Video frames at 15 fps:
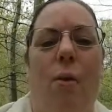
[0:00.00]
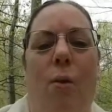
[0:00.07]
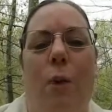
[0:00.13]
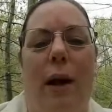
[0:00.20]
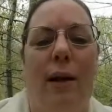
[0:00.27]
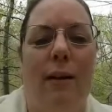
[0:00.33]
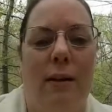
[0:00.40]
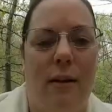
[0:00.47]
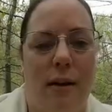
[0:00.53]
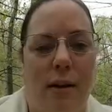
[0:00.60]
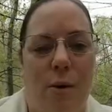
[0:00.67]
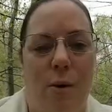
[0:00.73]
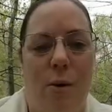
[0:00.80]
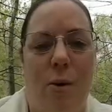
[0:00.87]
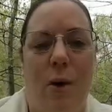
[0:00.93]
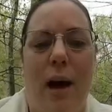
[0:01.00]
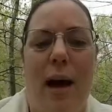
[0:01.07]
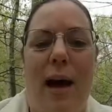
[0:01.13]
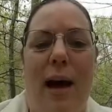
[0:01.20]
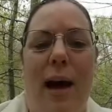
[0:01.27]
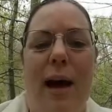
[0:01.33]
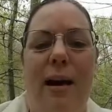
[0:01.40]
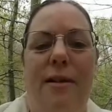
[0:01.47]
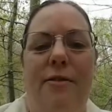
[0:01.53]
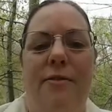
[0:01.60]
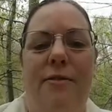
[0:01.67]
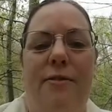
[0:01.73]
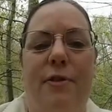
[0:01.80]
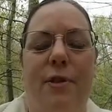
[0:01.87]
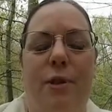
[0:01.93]
Well, you have
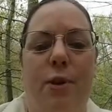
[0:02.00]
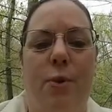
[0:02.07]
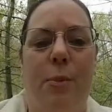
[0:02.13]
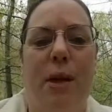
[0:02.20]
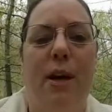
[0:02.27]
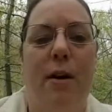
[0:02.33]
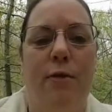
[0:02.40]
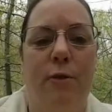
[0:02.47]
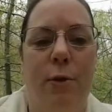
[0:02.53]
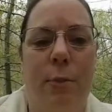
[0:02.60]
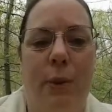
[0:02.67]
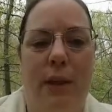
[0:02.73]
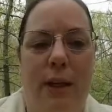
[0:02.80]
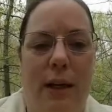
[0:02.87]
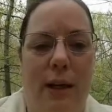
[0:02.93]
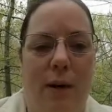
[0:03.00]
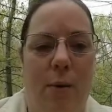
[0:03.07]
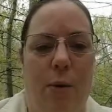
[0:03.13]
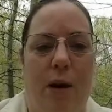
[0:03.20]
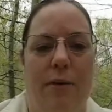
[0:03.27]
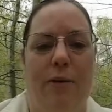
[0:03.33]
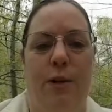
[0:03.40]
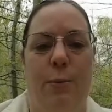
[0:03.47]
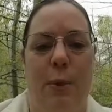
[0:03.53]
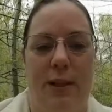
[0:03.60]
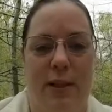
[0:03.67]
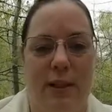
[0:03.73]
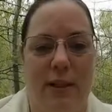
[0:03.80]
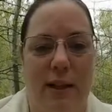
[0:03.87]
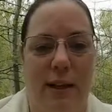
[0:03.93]
to be comfortable in whatever
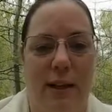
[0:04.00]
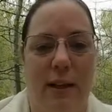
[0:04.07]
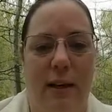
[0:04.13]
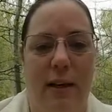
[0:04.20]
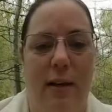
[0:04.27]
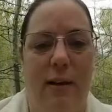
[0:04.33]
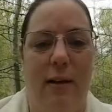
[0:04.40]
specialty